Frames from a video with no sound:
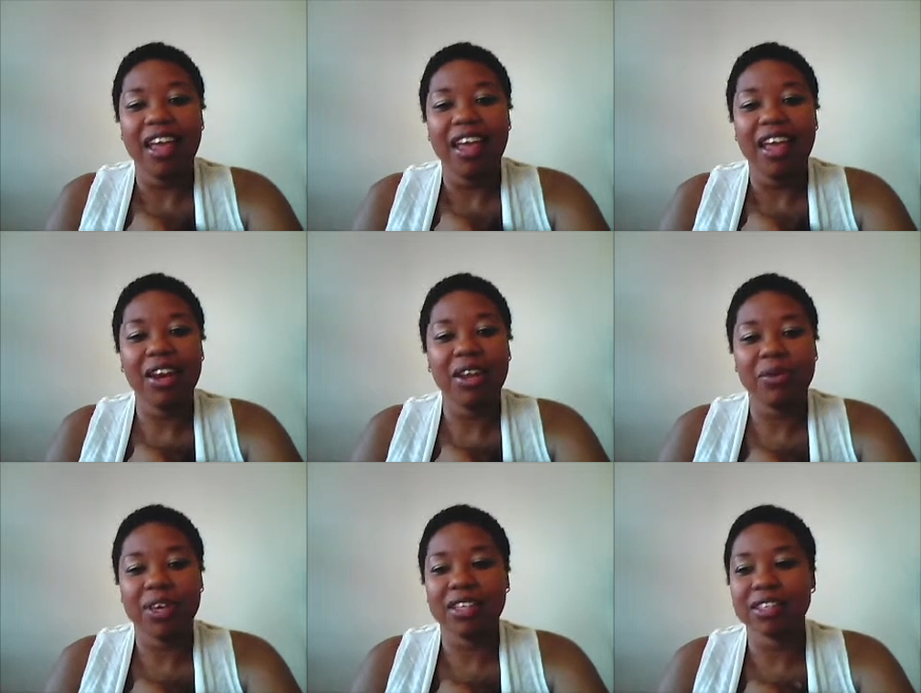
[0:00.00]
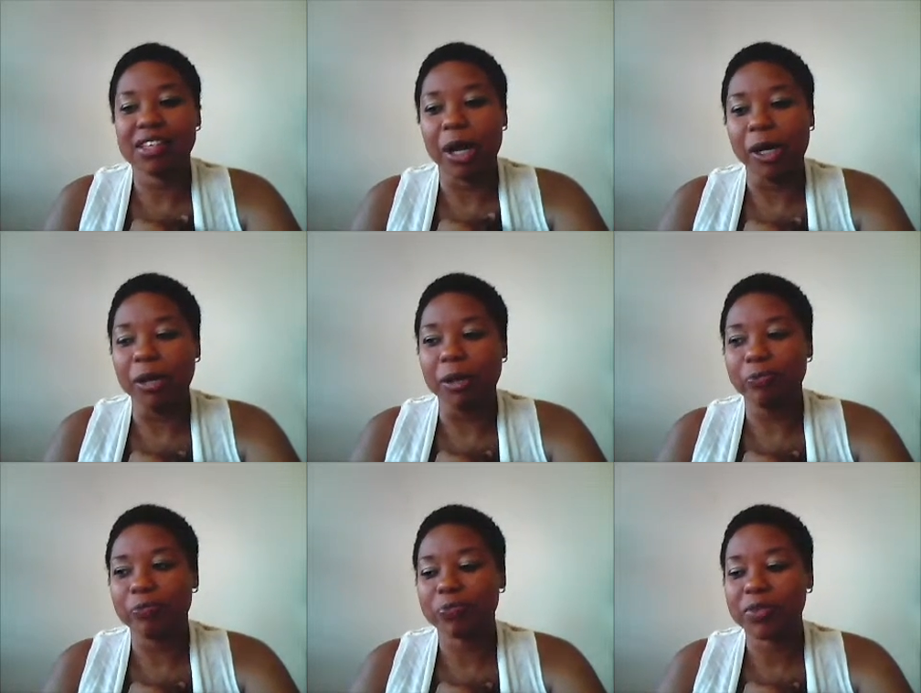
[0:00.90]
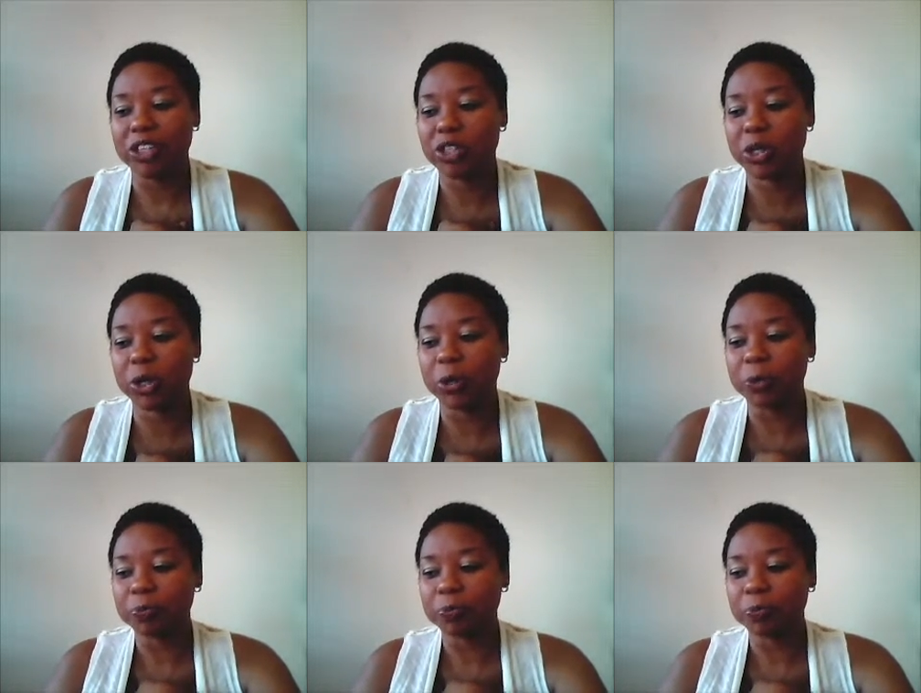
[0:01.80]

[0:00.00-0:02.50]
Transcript: Anyways, um, so